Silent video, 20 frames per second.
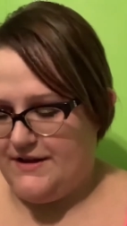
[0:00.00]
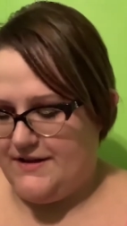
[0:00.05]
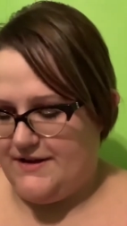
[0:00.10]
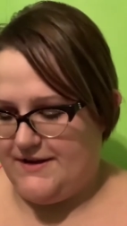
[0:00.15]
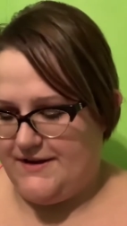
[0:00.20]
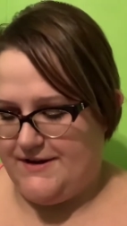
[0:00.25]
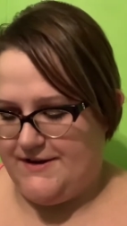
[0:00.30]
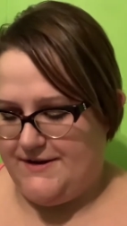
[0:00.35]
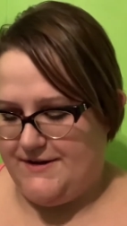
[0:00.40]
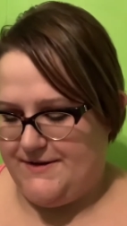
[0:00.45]

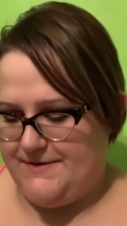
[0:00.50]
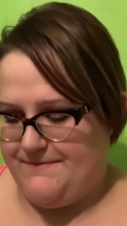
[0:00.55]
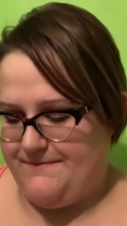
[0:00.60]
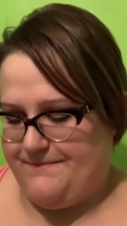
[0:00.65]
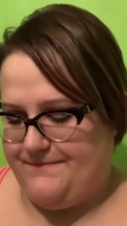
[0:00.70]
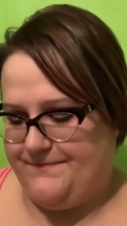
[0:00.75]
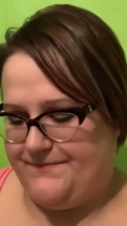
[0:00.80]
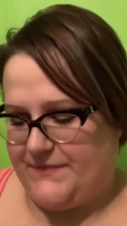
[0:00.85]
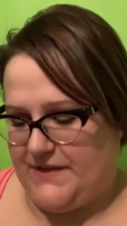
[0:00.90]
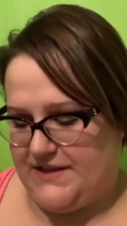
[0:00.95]

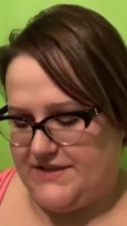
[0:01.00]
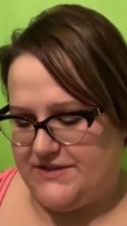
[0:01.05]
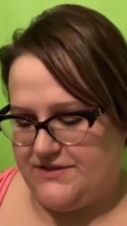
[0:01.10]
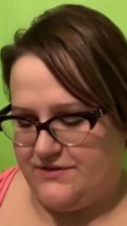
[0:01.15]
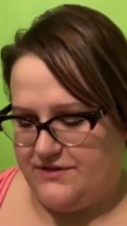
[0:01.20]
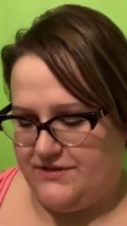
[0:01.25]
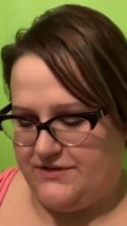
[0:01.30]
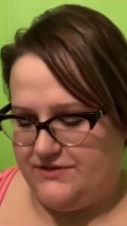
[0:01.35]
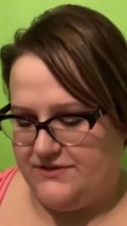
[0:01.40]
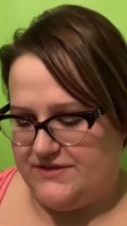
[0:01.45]
I
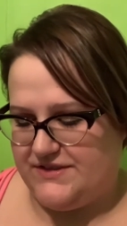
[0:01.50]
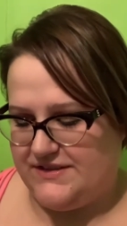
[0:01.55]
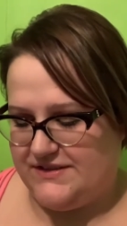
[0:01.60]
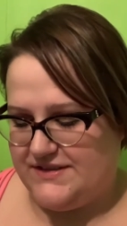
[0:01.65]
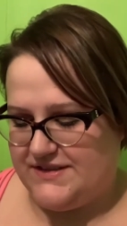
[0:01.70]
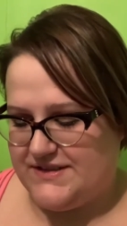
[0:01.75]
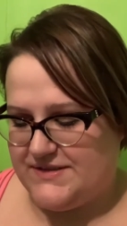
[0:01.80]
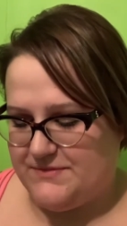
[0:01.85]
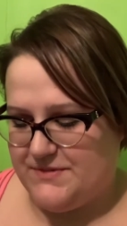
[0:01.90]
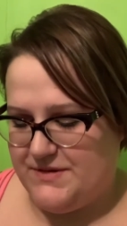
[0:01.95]
started using
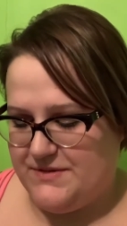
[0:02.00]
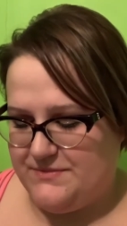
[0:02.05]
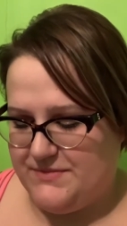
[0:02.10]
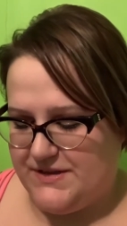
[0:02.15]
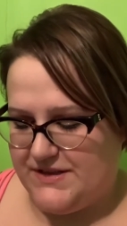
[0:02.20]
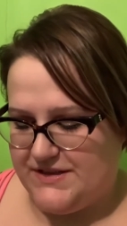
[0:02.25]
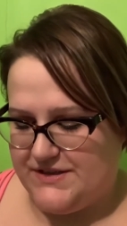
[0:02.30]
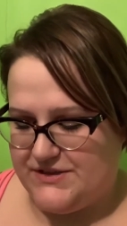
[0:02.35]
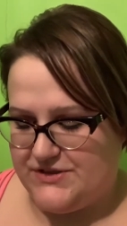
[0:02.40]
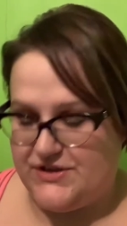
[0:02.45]
this one
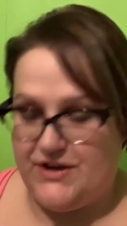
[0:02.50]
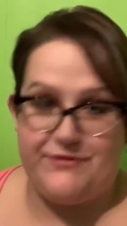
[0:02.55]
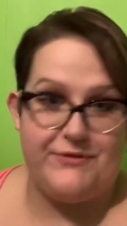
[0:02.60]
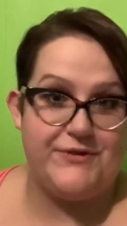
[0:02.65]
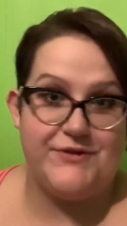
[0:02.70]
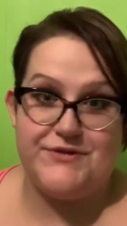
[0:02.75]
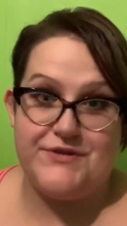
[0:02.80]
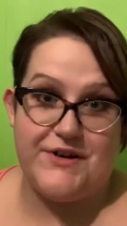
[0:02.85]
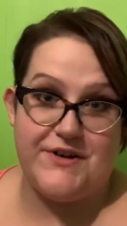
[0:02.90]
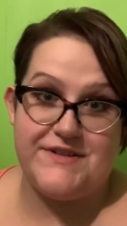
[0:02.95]
because Jeffree
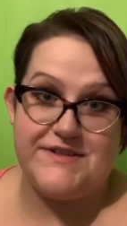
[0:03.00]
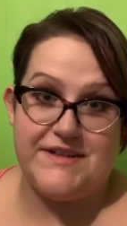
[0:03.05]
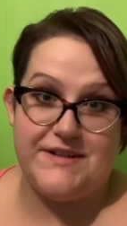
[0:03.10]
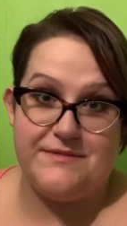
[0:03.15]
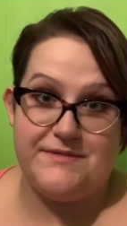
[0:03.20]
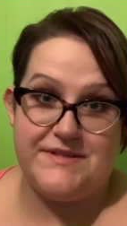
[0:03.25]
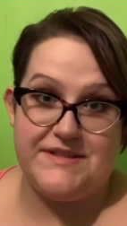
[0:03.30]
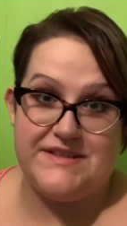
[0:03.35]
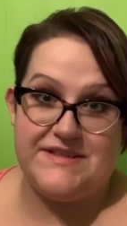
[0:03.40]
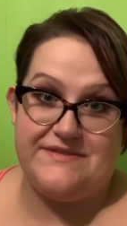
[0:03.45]
Star said it was
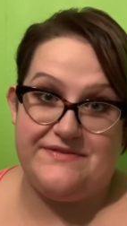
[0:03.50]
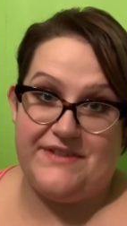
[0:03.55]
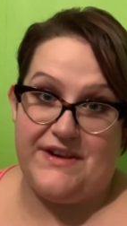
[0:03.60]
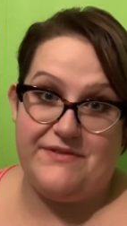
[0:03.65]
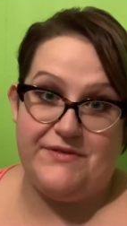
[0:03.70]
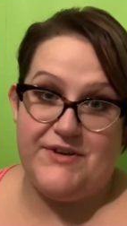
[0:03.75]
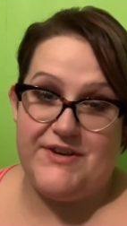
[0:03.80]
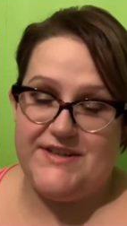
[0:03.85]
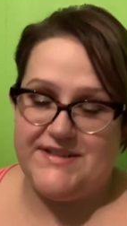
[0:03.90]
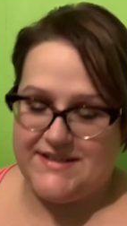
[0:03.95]
his
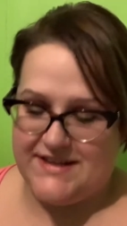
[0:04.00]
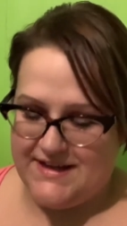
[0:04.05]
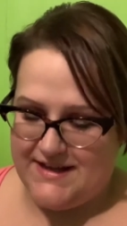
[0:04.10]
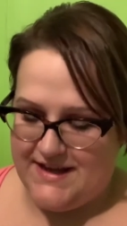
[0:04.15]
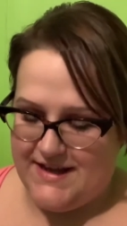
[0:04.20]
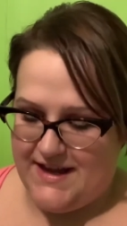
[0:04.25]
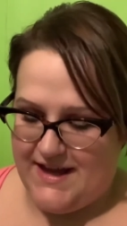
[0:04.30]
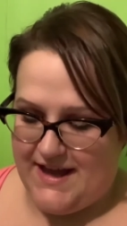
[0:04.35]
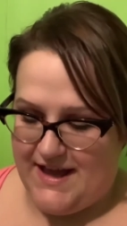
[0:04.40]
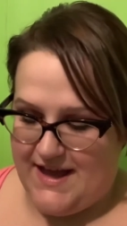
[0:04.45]
favorite,
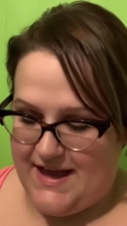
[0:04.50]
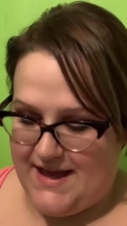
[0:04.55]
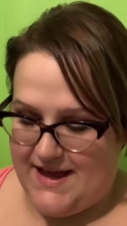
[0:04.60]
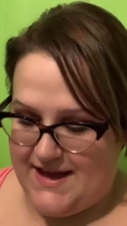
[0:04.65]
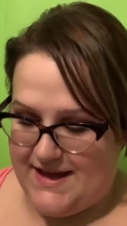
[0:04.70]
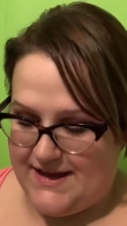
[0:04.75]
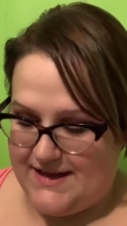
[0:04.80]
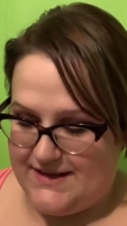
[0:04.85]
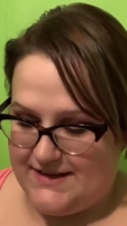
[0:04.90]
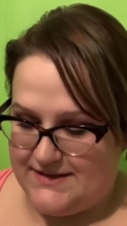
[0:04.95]

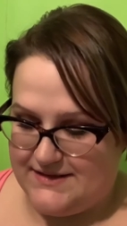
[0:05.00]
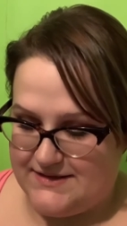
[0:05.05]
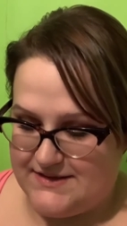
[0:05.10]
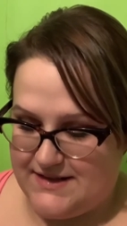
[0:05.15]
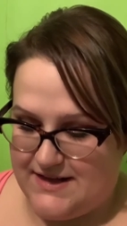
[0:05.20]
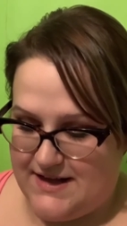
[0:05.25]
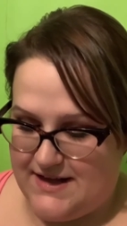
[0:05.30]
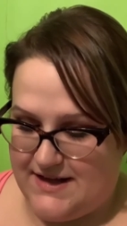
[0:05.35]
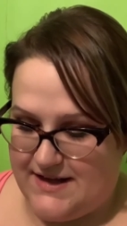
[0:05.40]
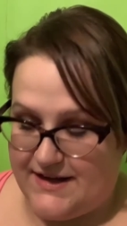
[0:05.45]
and
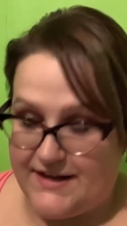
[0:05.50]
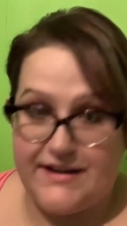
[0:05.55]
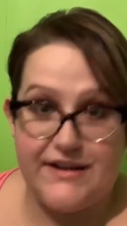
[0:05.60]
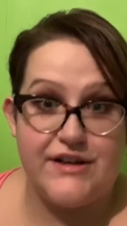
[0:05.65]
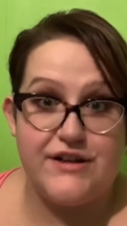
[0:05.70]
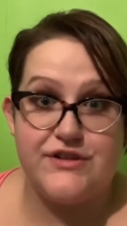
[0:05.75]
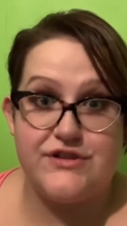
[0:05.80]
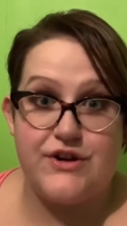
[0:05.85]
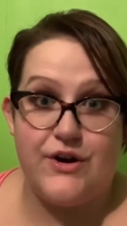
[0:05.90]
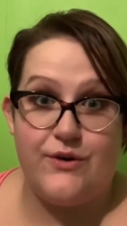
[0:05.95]
I
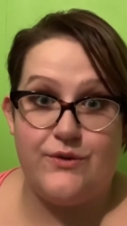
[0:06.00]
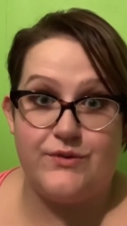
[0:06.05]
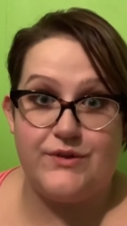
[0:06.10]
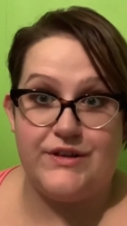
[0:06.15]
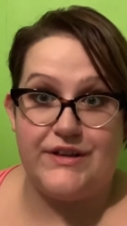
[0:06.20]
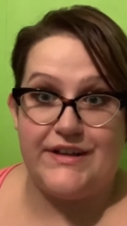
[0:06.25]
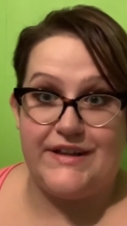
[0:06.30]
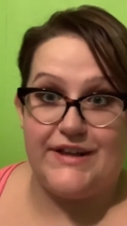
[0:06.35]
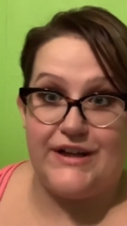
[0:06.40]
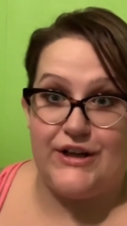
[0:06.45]

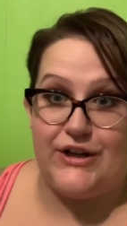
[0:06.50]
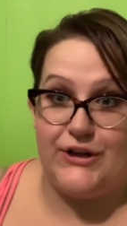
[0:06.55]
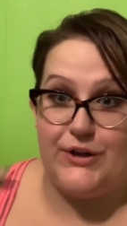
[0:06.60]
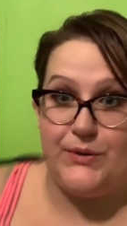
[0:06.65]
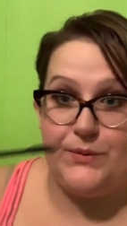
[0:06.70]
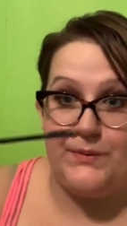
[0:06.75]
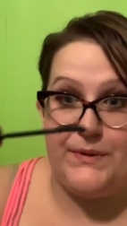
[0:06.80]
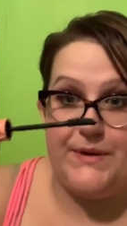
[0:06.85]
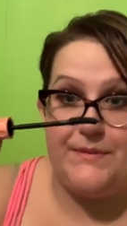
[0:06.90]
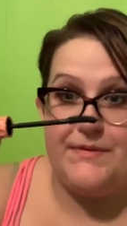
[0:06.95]
totally
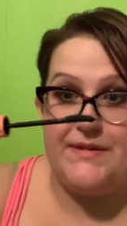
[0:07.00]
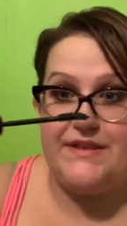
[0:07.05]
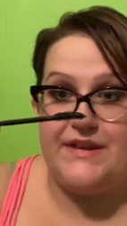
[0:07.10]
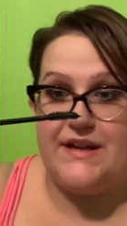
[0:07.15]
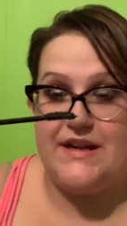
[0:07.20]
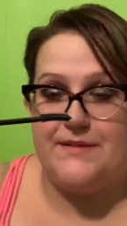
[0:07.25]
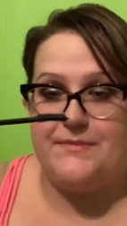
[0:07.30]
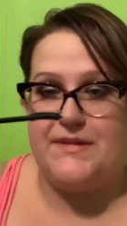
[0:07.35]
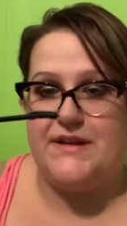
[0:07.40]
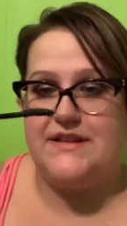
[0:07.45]
agree with
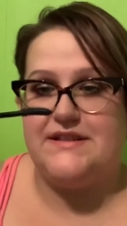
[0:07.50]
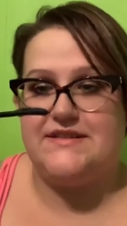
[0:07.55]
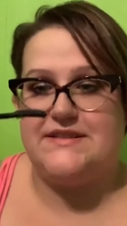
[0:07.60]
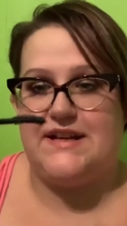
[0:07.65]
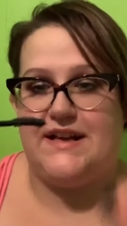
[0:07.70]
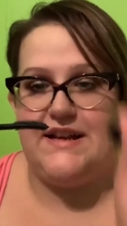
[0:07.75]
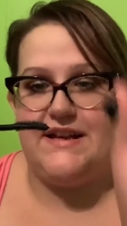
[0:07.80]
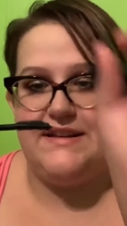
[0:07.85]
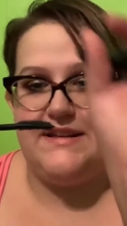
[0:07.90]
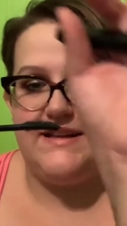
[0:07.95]
him. And it's
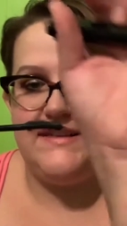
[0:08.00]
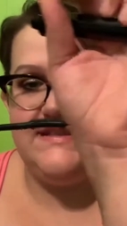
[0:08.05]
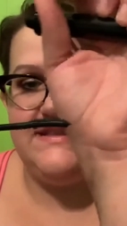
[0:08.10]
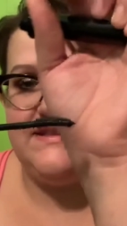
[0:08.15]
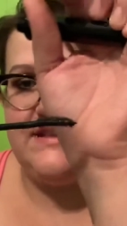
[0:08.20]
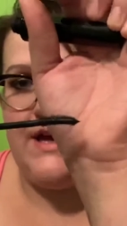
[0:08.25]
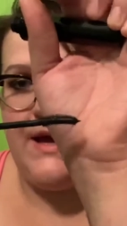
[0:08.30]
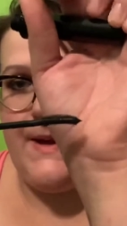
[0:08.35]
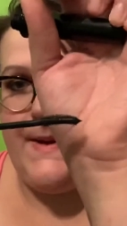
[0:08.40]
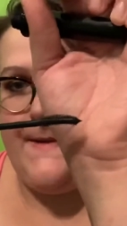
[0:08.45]
got a nice
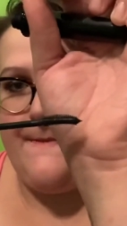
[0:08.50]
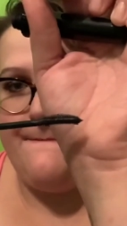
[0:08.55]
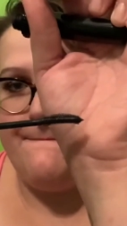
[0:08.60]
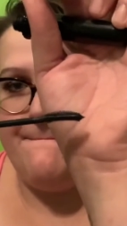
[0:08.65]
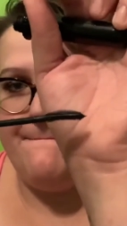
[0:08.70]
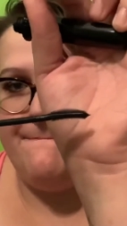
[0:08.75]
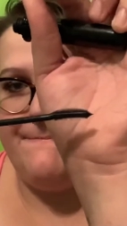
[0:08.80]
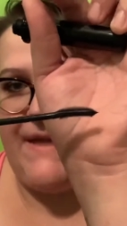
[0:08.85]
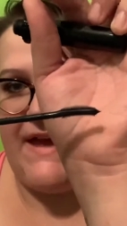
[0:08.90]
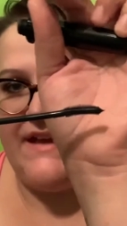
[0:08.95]

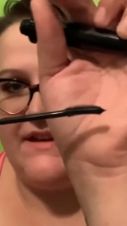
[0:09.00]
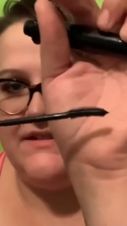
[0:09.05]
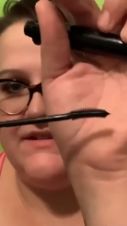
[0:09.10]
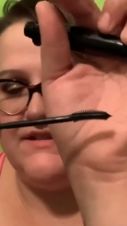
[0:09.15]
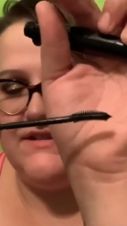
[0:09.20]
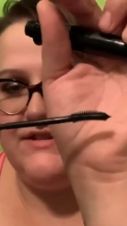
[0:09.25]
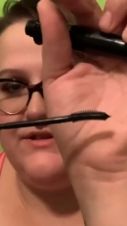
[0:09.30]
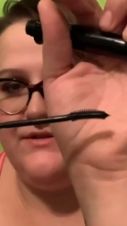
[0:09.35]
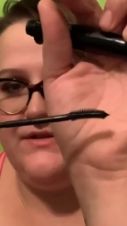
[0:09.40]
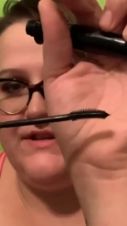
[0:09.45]
bend
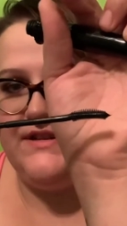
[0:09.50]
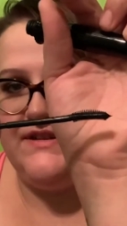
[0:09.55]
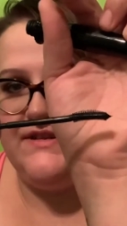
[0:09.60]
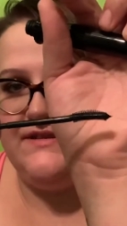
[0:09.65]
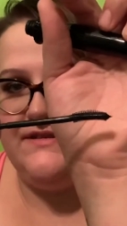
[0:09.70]
to it,